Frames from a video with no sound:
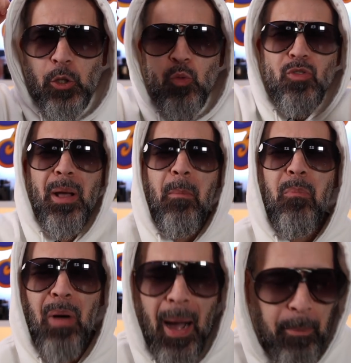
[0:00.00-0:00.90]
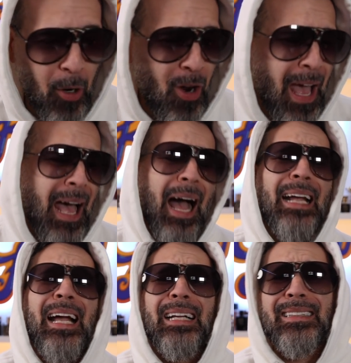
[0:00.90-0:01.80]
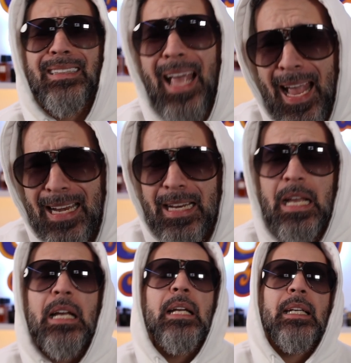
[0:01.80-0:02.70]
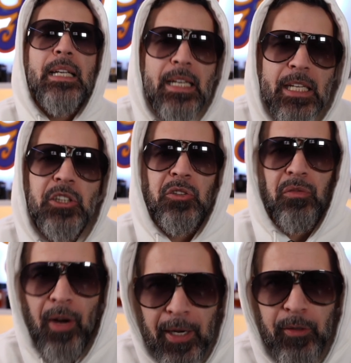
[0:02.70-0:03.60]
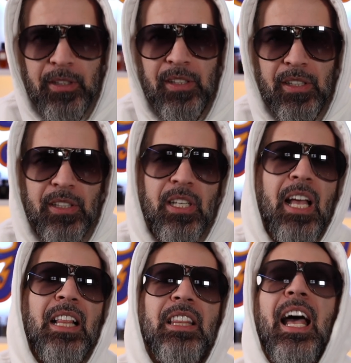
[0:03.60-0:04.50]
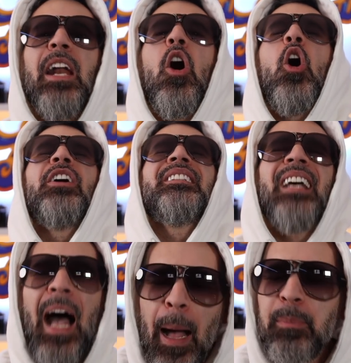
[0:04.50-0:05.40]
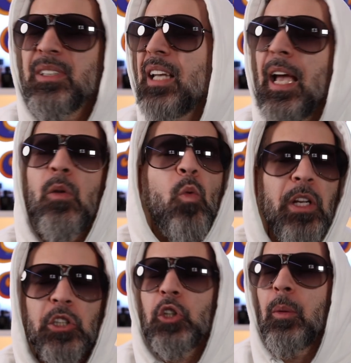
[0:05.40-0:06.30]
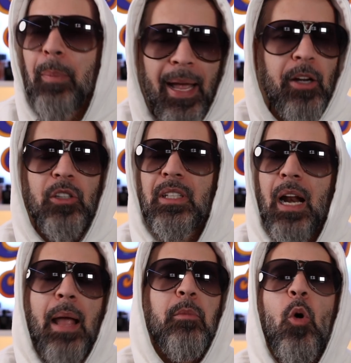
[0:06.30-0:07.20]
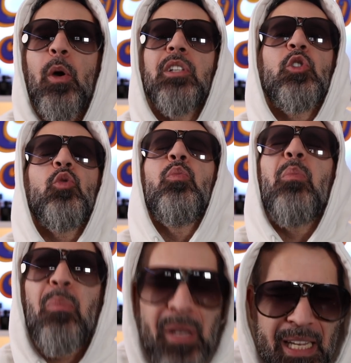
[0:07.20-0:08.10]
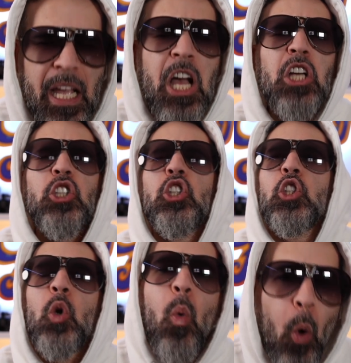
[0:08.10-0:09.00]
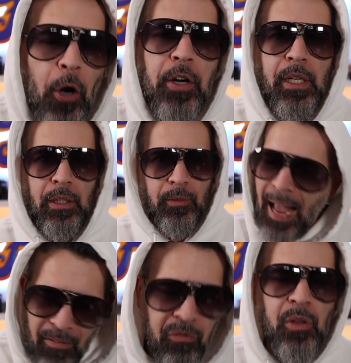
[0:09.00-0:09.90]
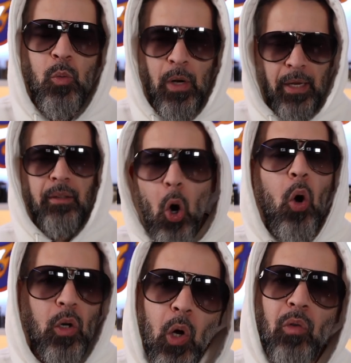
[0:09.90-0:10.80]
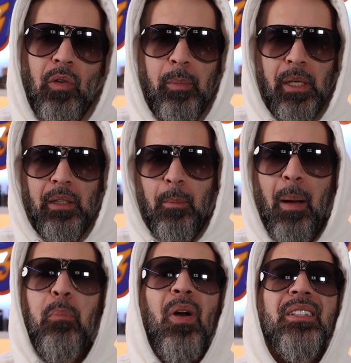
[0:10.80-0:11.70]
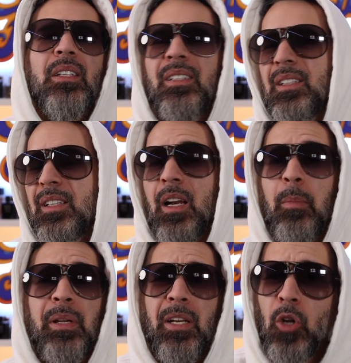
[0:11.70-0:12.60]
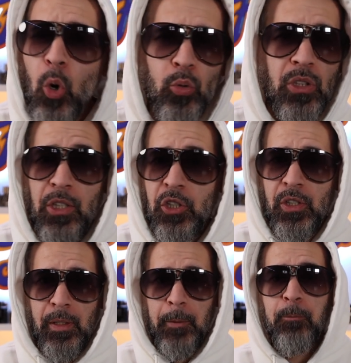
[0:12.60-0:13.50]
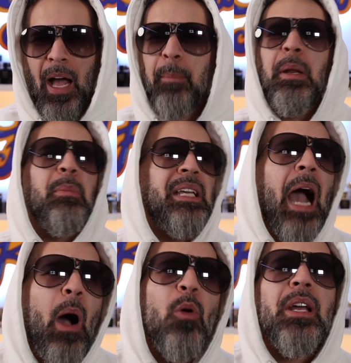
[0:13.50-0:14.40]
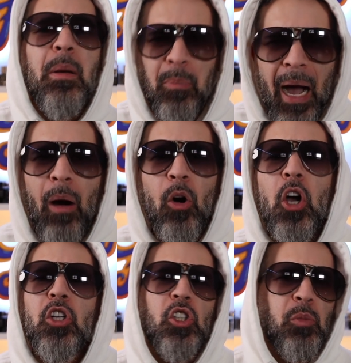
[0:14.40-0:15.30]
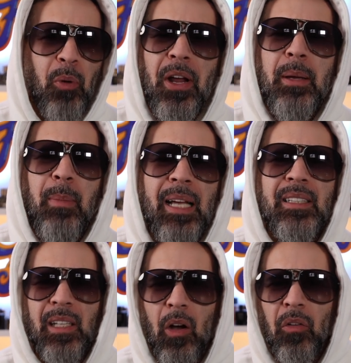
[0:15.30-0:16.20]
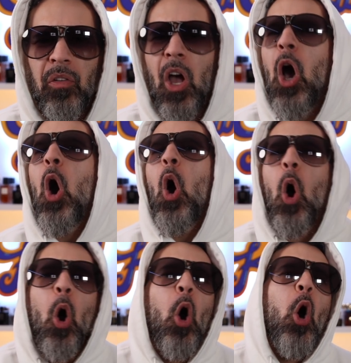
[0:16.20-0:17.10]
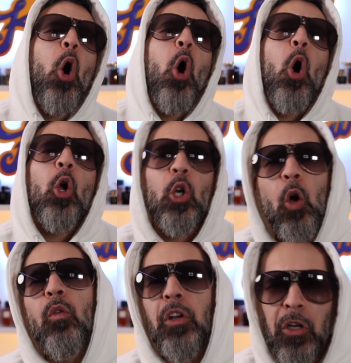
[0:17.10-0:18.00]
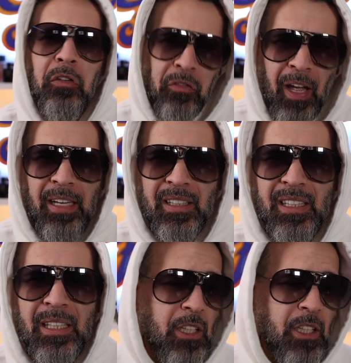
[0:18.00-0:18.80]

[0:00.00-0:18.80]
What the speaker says: Unabomber. I got 10 niche fragrances that are top 10 winter bangers that I'm going to be squirting everywhere, all over me. My presence is gonna be known this year. I'm gonna be out and about spraying myself all over your face.